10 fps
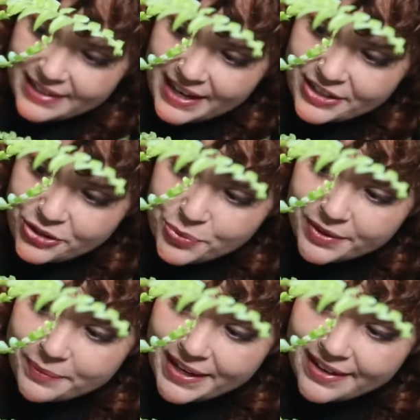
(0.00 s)
and you want
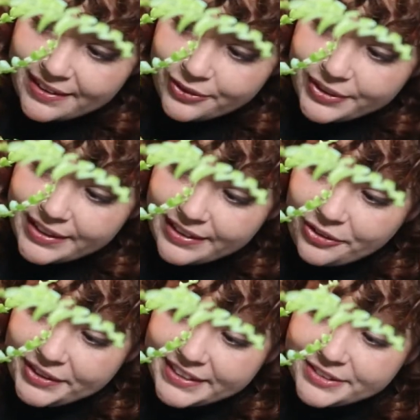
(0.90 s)
to be able to look at it
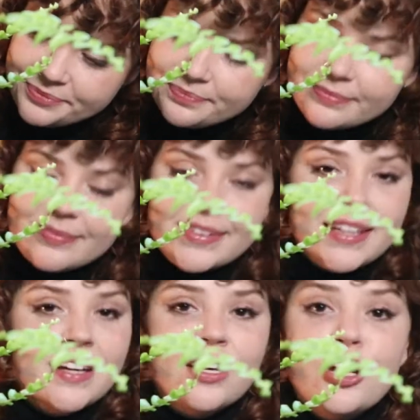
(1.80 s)
longer,
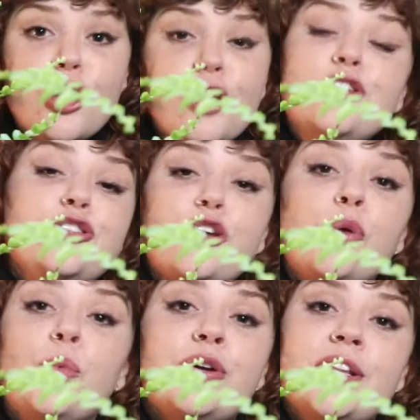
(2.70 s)

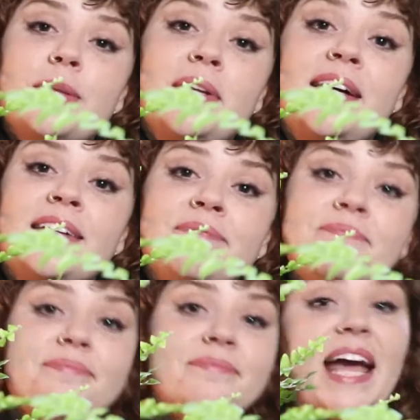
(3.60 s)
don't water the plant.
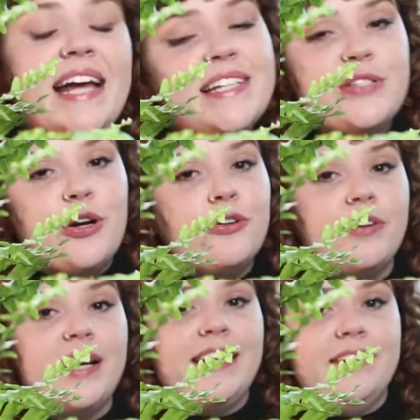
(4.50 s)
It's not
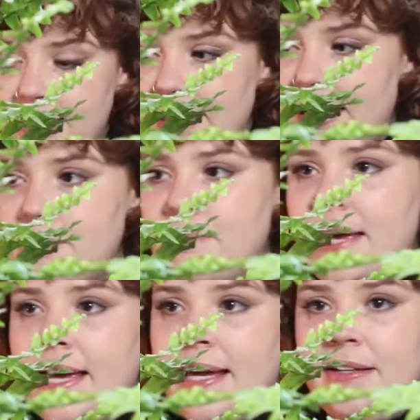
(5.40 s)
ready. Let it be.